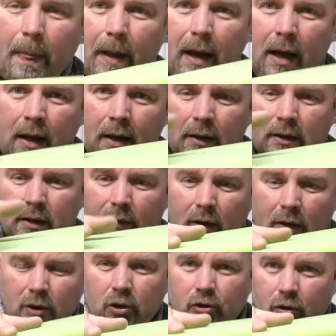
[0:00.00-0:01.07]
and you've
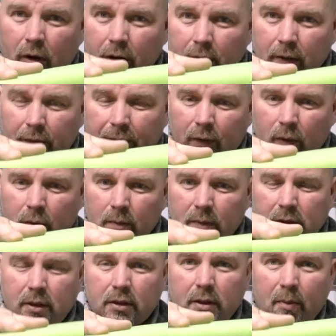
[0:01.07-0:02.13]
got strong enough
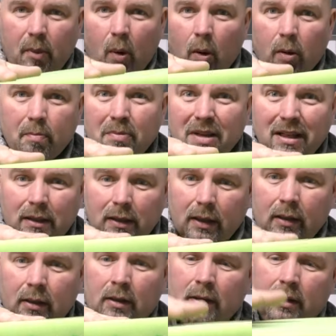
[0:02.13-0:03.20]
foams to support media